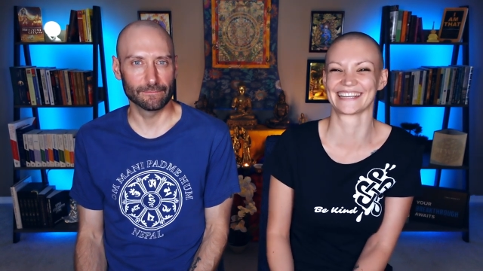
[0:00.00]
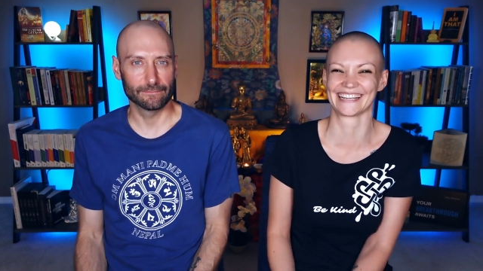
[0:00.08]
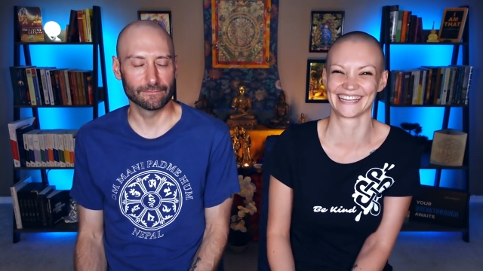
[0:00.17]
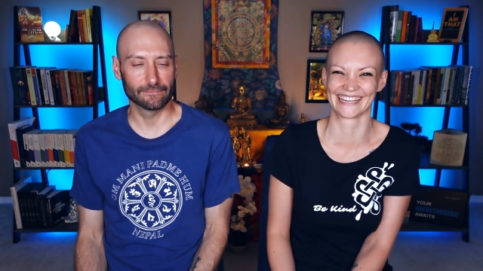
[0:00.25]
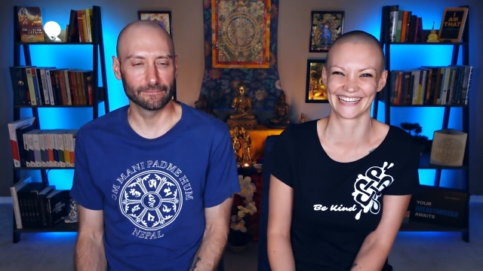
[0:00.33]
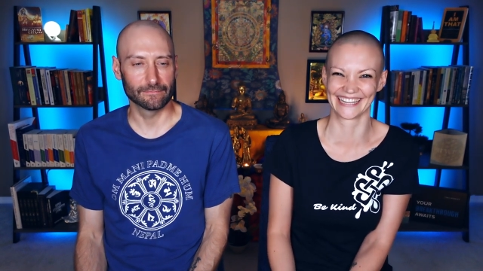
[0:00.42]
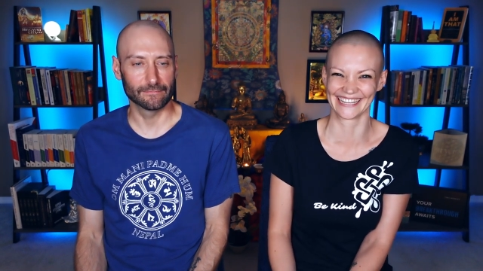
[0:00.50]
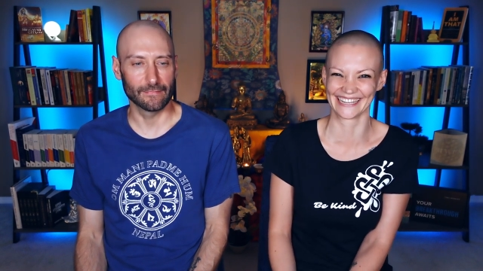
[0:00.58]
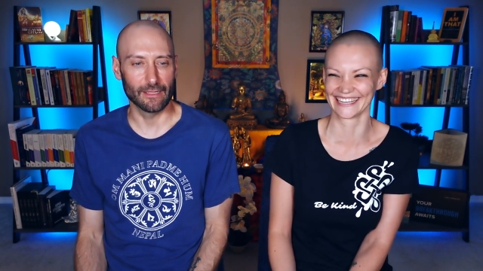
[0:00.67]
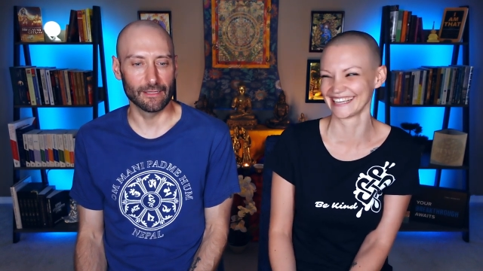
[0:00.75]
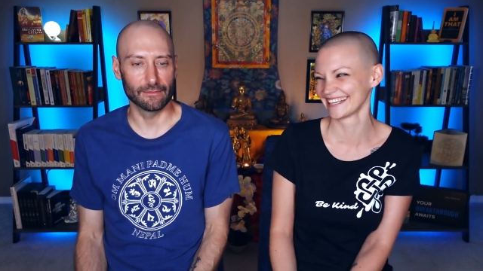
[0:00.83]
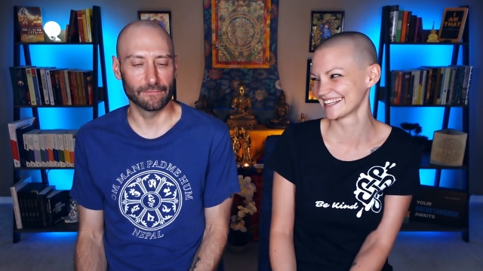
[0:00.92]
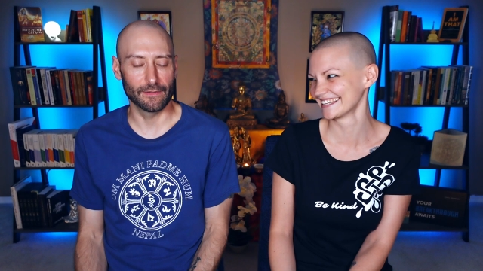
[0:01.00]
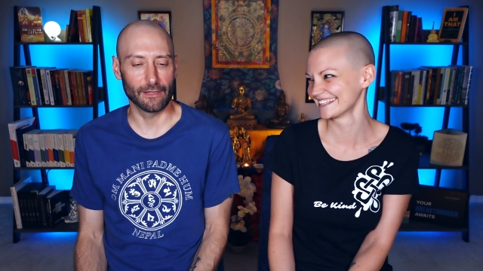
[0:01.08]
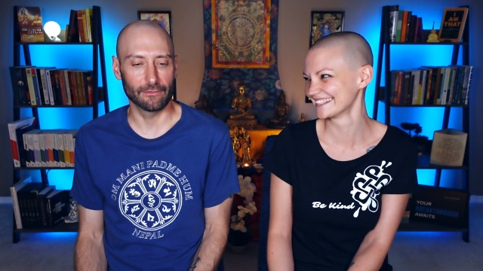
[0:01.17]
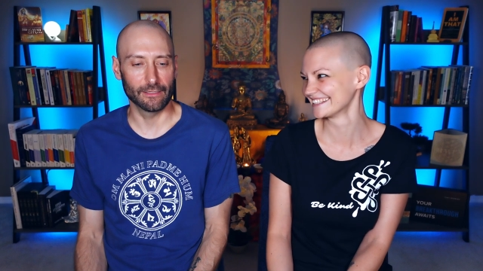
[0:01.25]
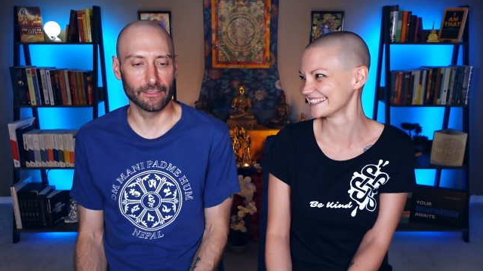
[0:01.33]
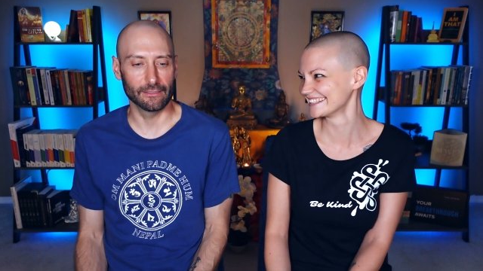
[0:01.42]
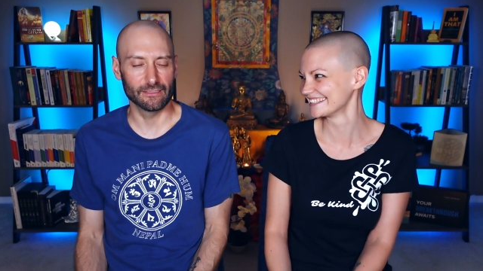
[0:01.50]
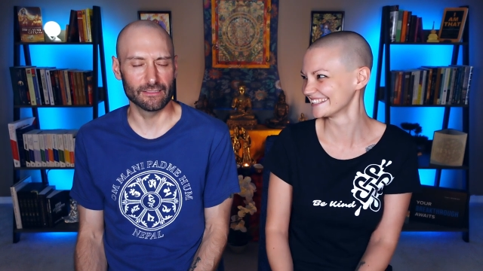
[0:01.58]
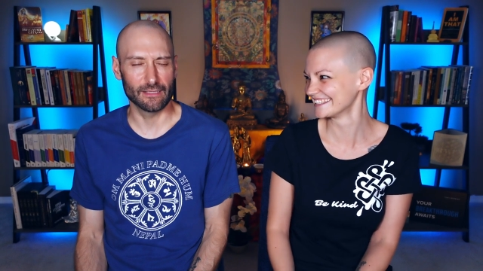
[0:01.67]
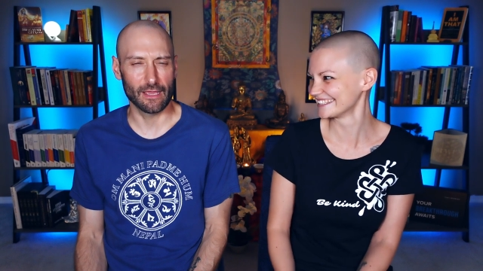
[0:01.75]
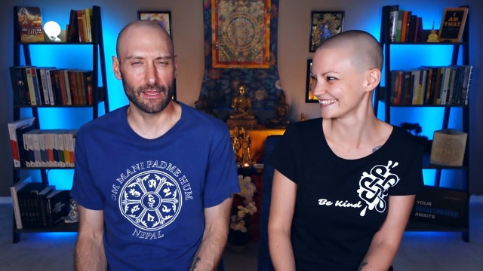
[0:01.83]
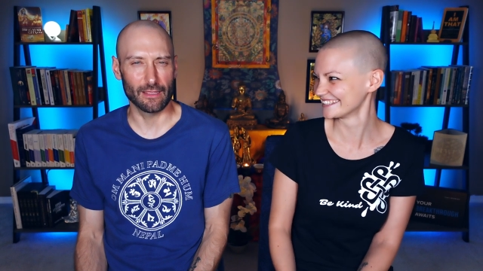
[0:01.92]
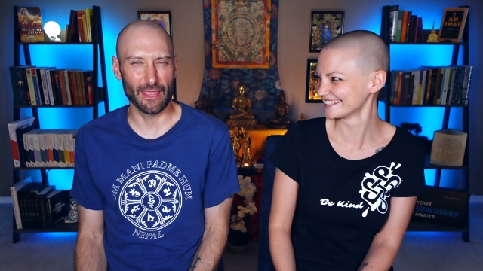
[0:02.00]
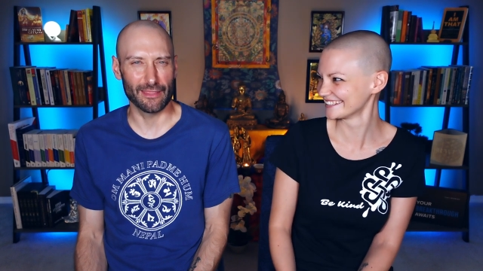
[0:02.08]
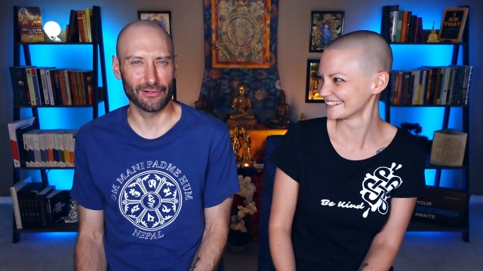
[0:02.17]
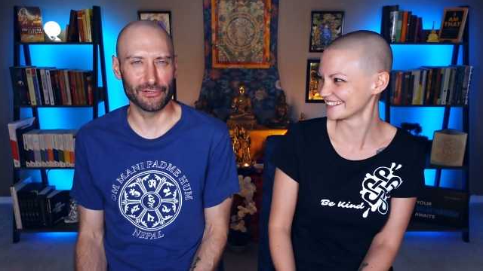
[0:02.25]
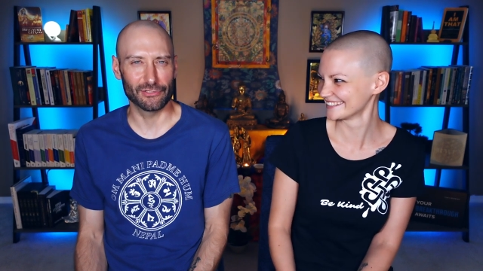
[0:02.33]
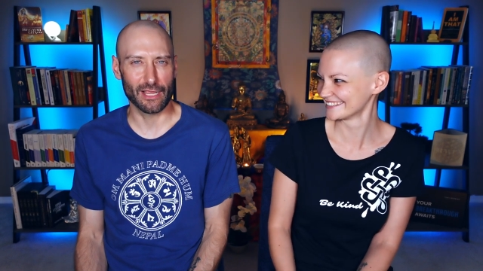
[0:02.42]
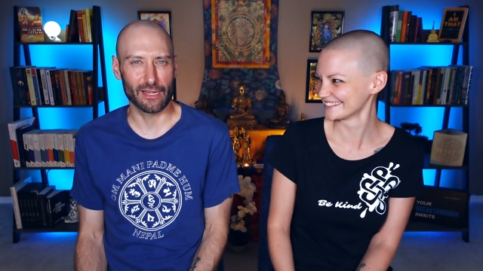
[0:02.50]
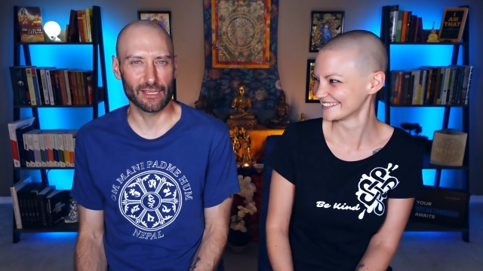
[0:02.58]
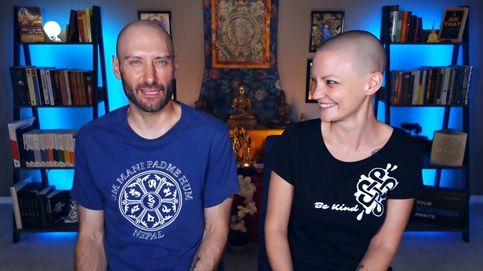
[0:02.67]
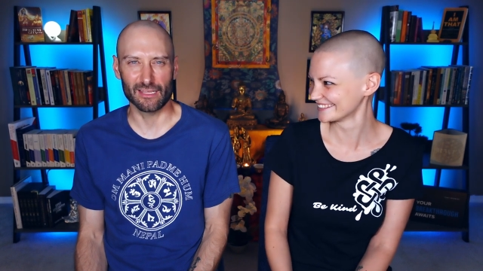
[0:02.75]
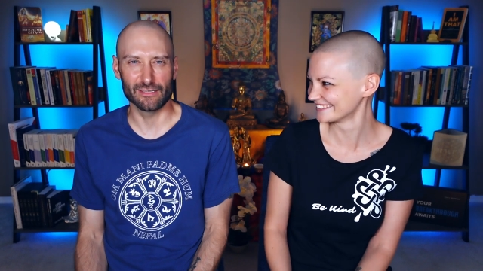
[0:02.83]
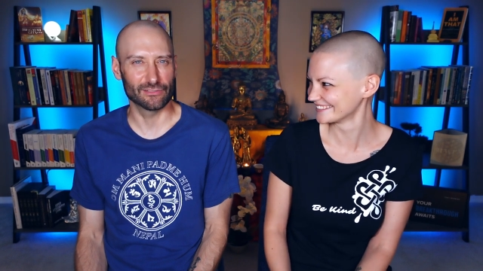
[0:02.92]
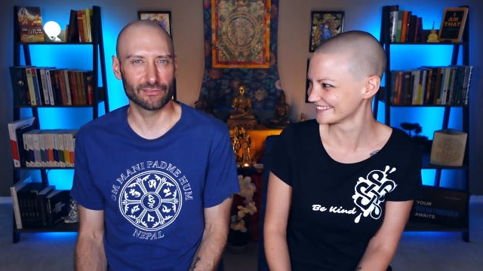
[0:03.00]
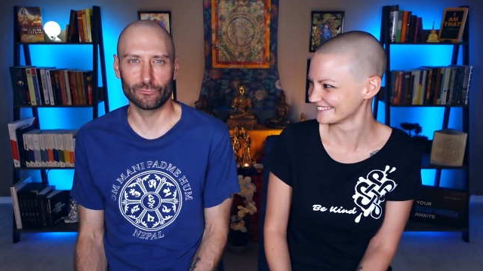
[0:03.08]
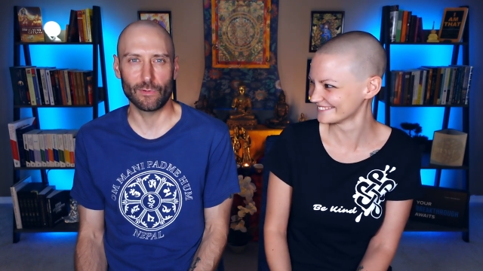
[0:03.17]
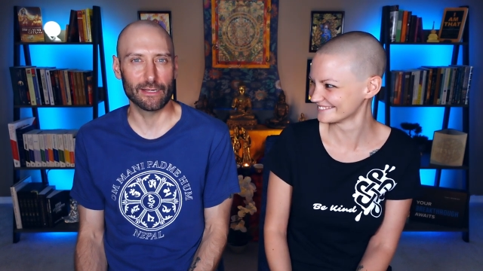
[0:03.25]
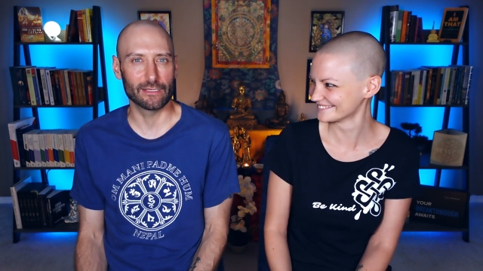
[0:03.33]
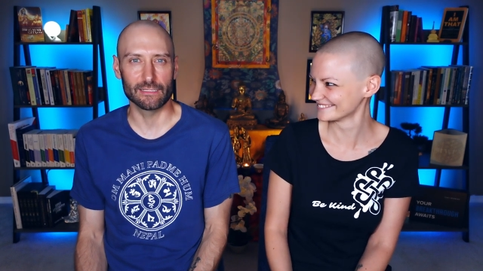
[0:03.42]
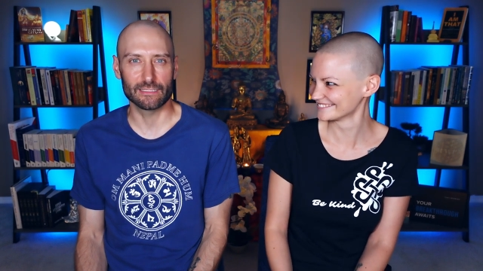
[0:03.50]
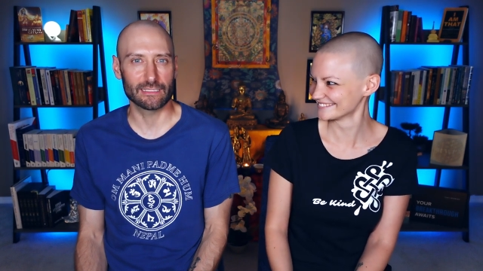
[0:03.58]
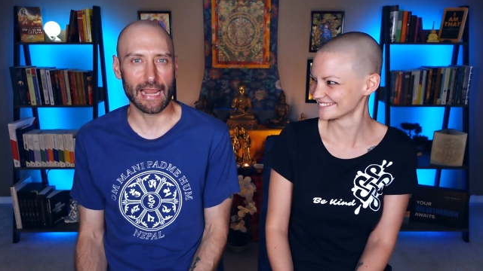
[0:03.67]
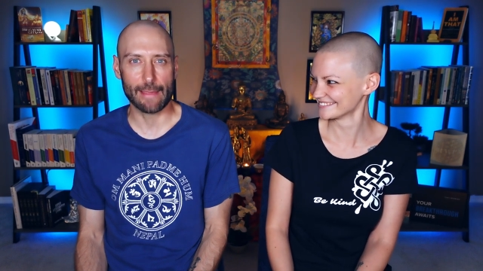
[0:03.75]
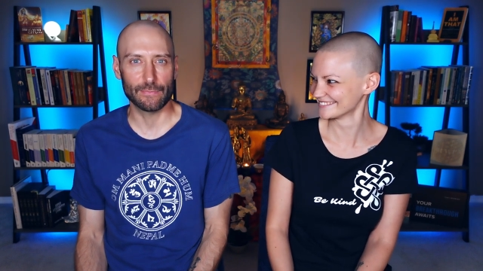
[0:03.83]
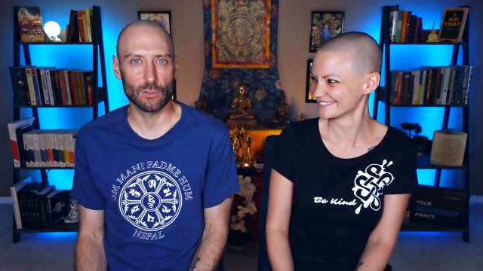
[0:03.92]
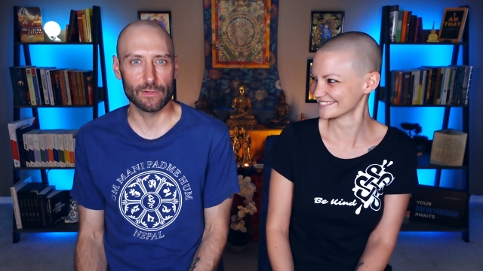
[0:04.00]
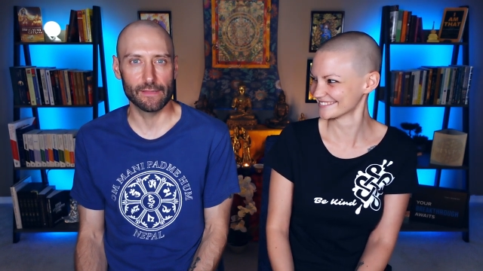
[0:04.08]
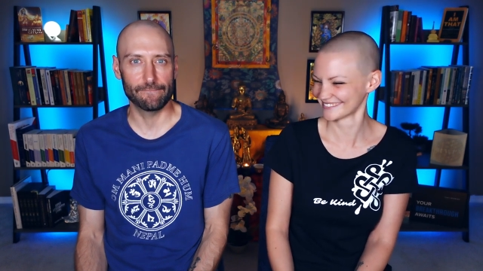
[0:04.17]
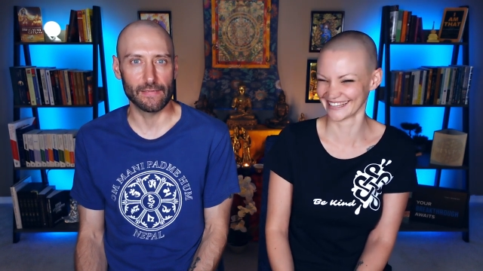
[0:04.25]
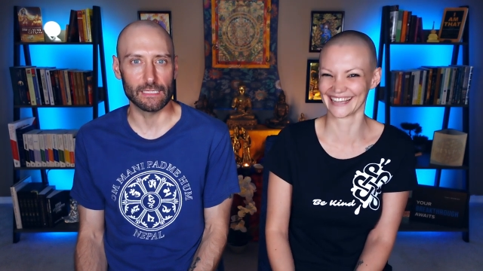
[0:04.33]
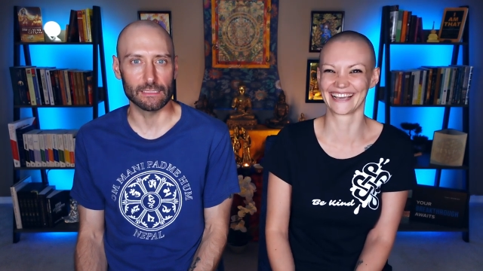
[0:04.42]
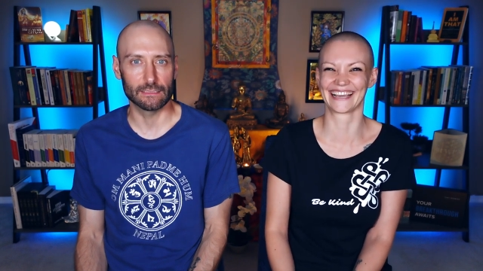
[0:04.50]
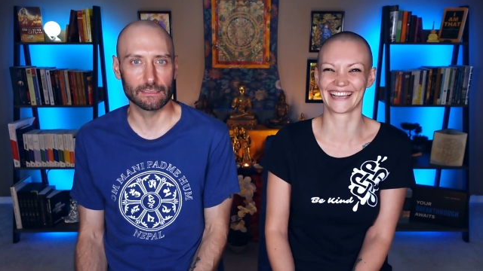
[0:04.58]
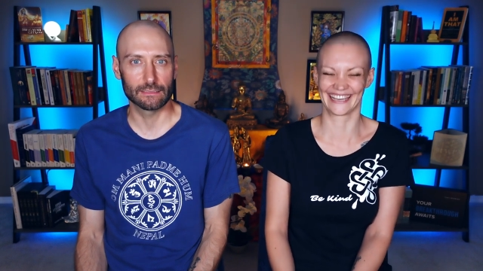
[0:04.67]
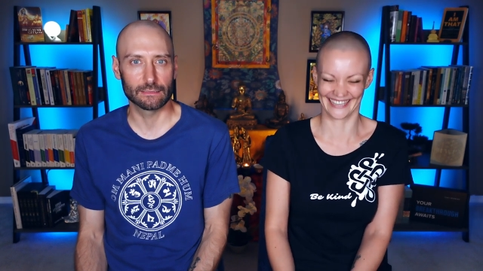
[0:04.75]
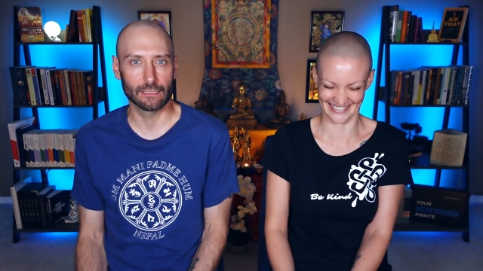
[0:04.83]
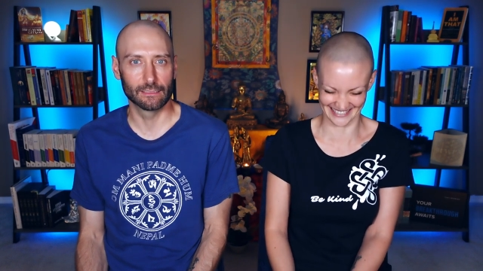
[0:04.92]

Speaker 1: and very, yeah, energetic and just ready to slap you in the face.